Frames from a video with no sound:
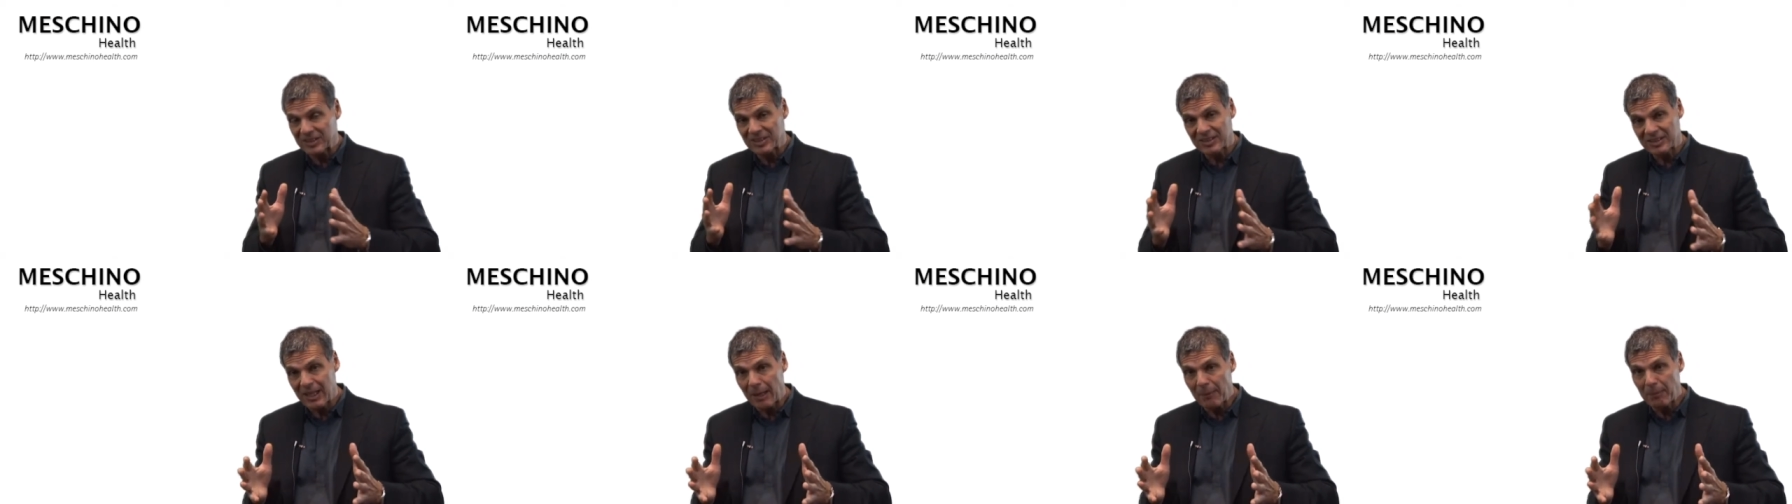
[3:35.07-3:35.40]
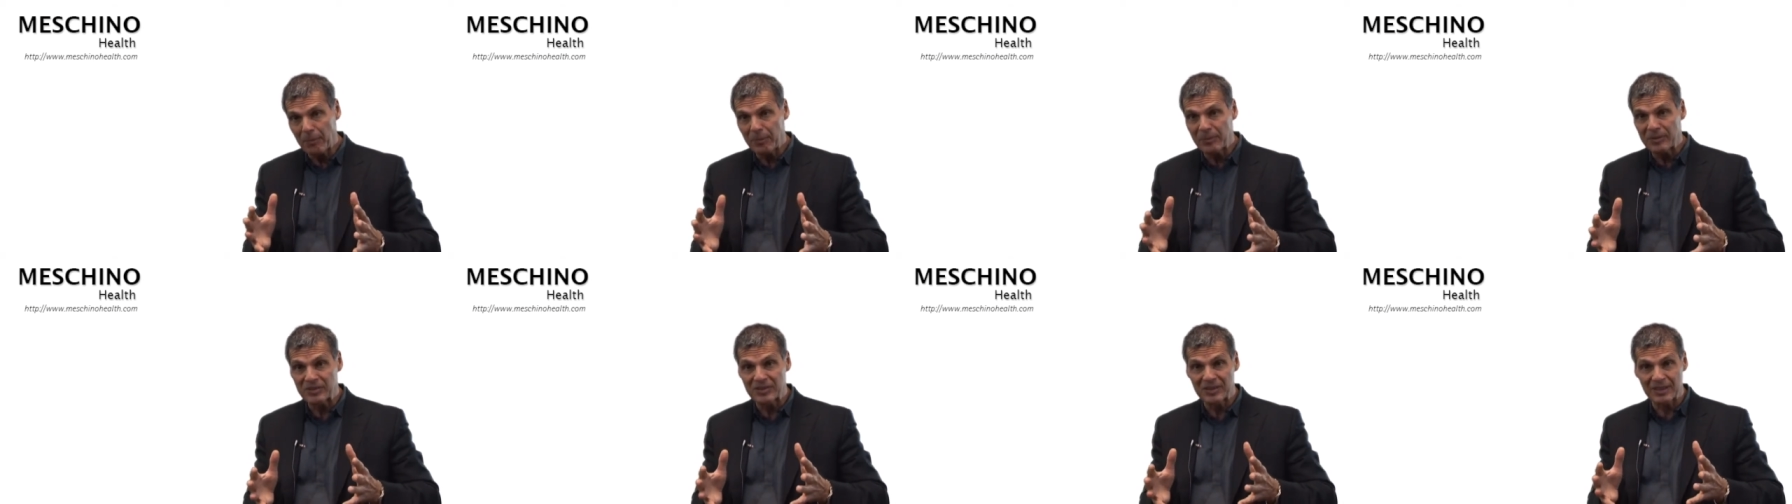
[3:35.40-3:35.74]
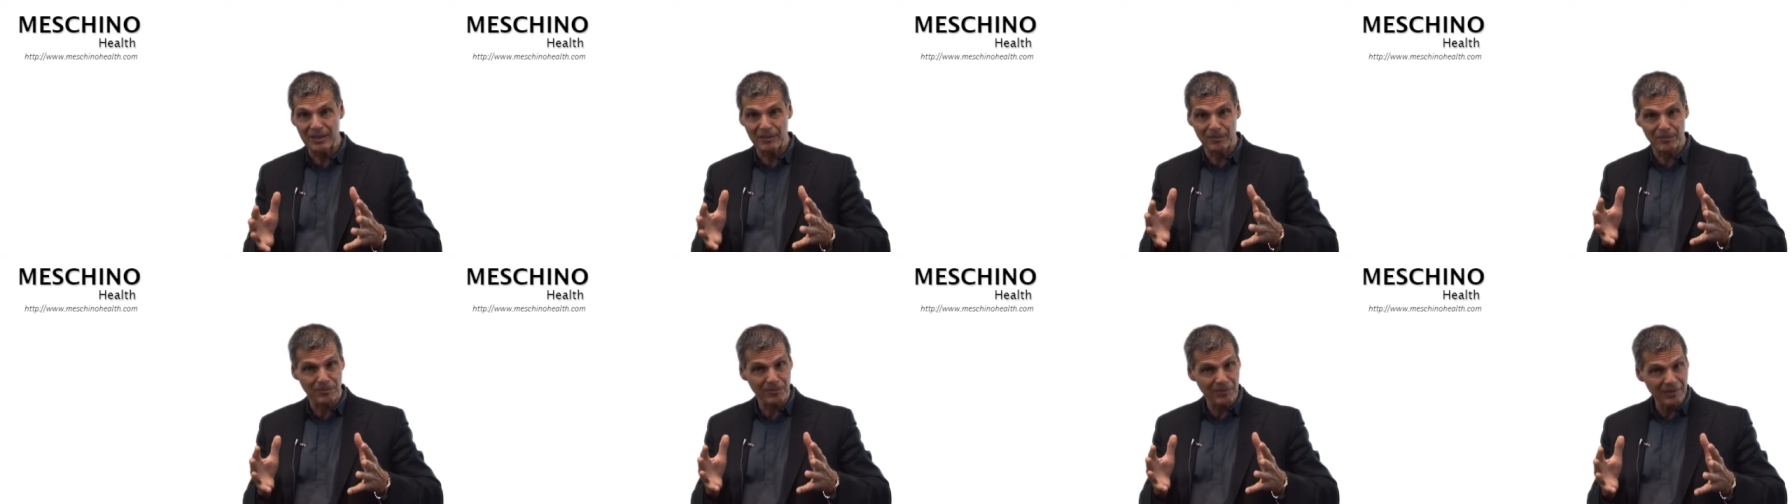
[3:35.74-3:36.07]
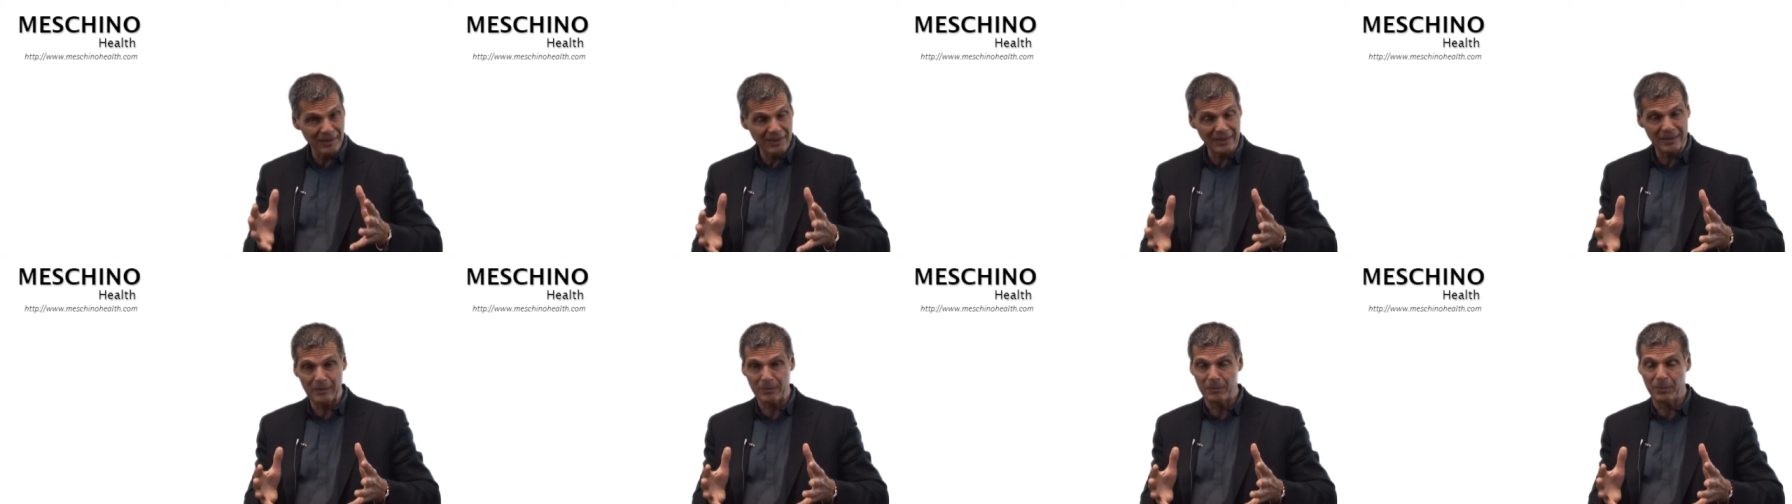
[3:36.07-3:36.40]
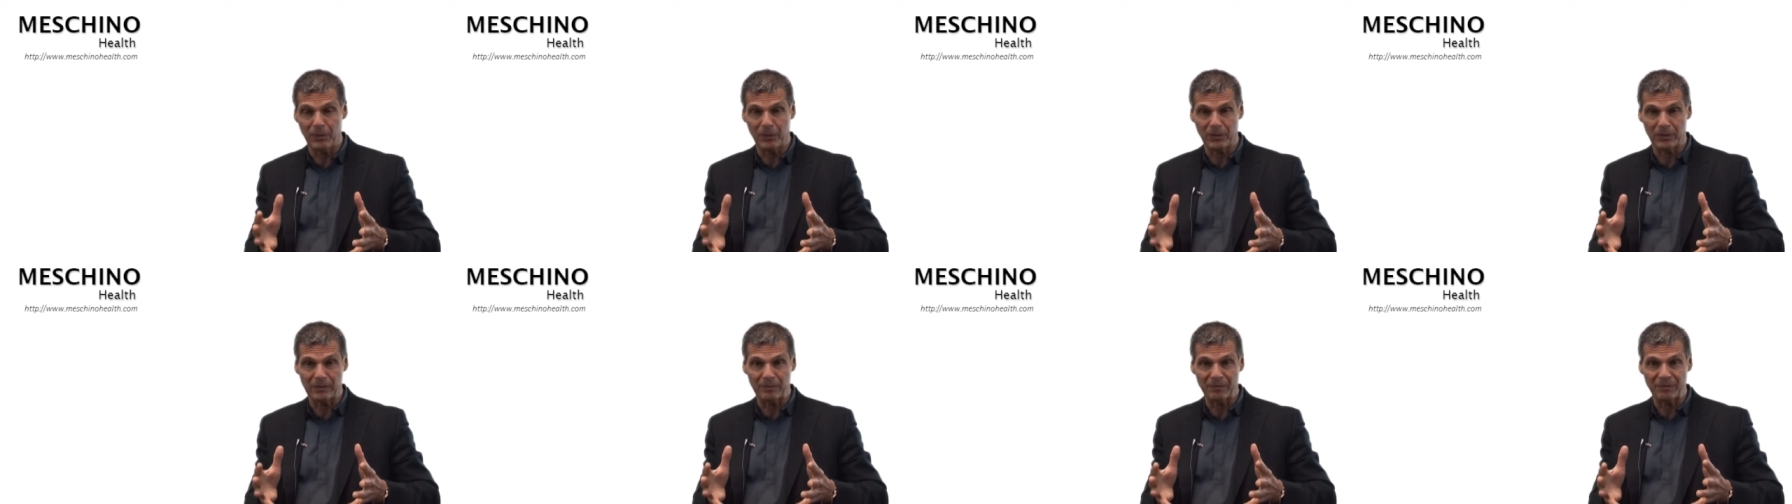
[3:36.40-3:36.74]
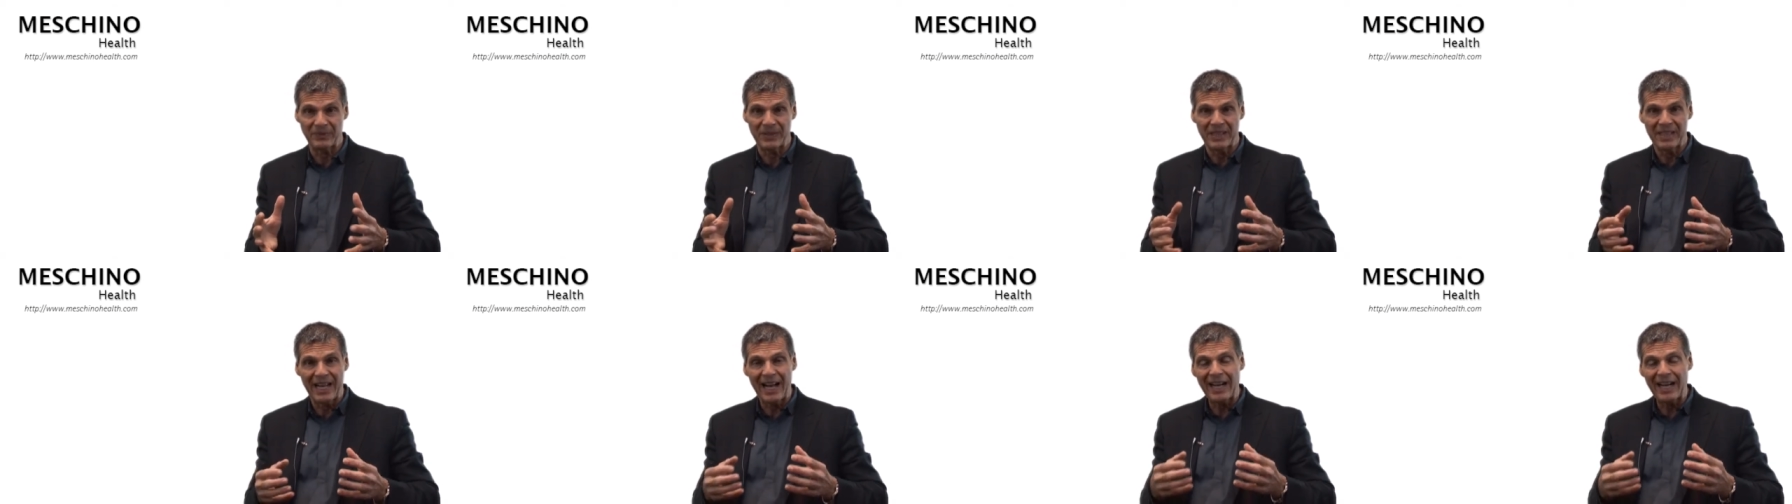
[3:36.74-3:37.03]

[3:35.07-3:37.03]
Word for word: supplements that are really important.